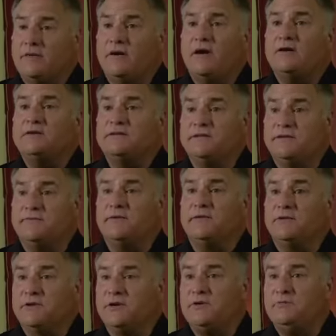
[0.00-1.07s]
there are
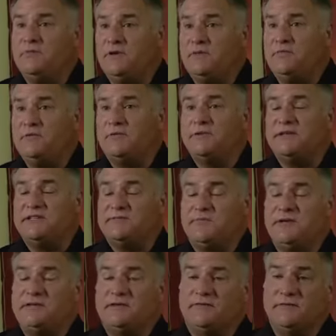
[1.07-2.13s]
different looking people and they
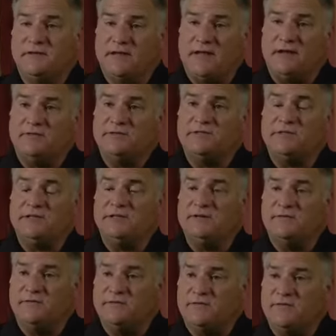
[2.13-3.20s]
speak different languages, they eat
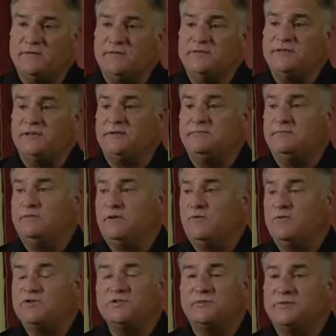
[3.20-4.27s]
different foods, they, they
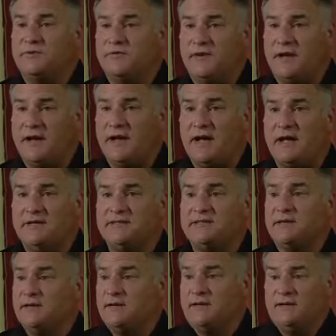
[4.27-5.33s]
worship different
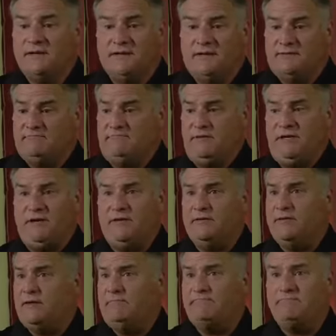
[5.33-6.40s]
gods. You
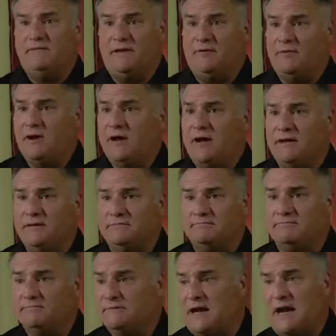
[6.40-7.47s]
know, they, they ride
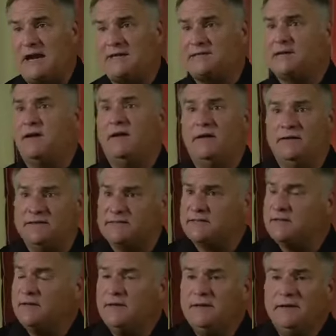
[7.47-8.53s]
in ox carts.